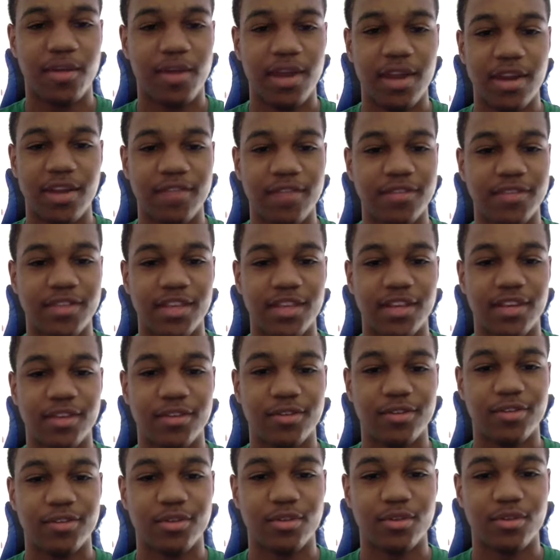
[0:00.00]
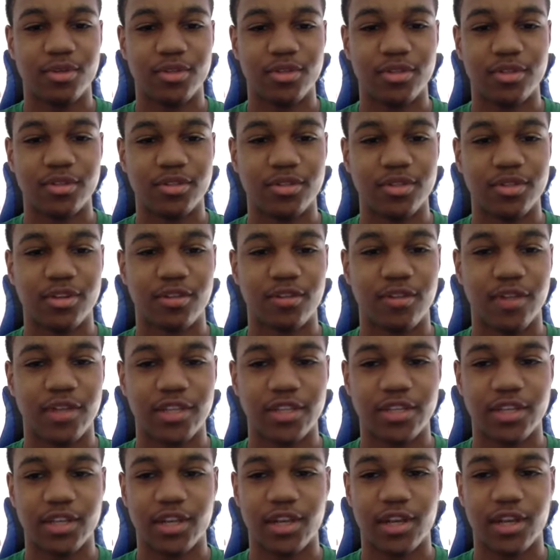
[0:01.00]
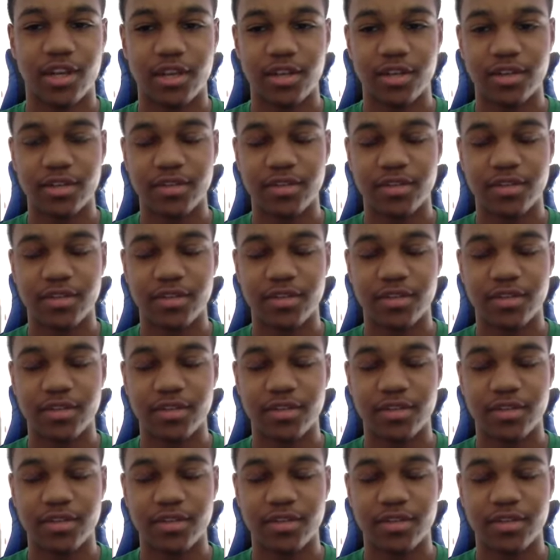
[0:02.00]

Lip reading: I didn't even take no dribbles. It was on the right side.